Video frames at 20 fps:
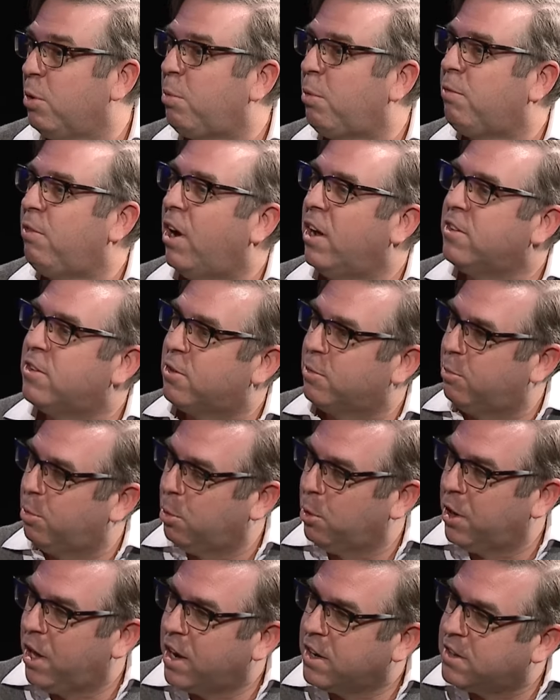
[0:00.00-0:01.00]
We provide
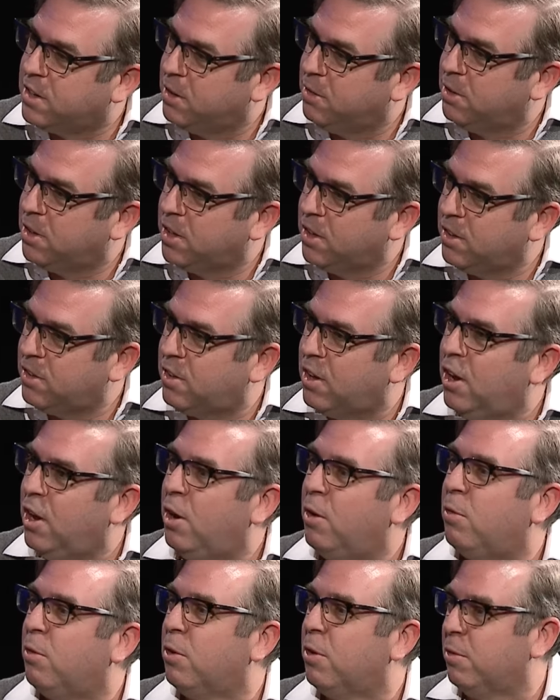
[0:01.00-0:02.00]
support activities
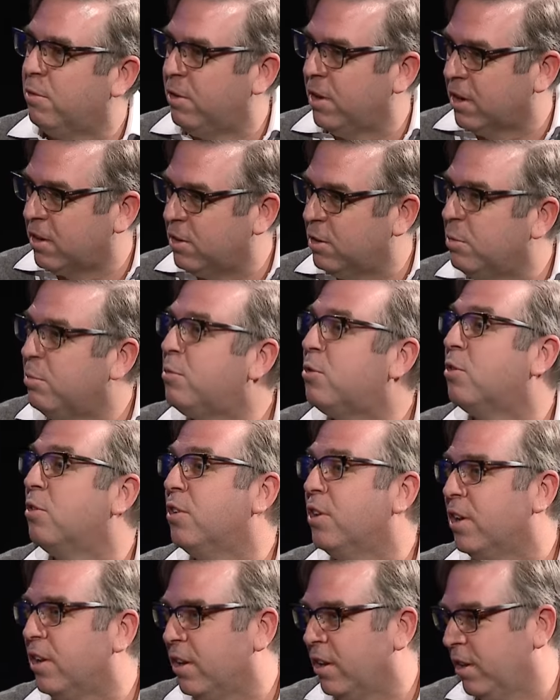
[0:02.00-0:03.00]
for the victims or
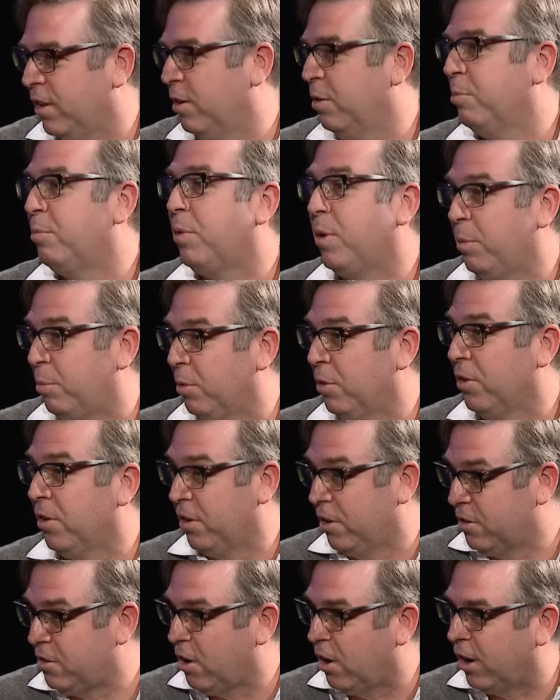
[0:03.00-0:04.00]
the, the people
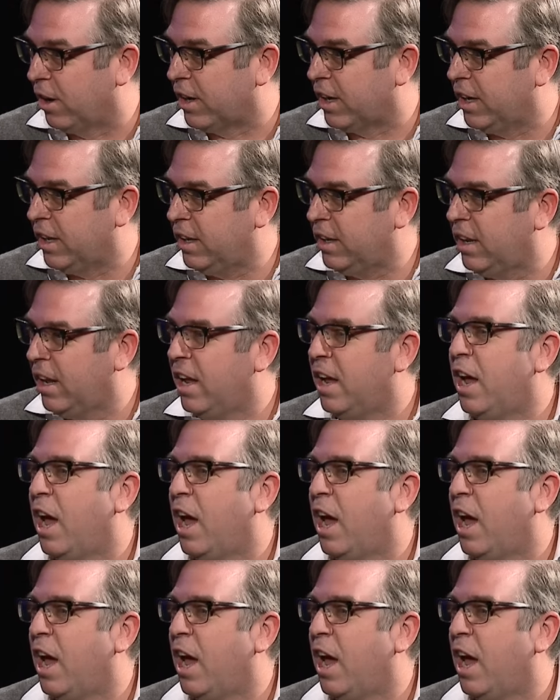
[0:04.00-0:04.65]
that are targeted,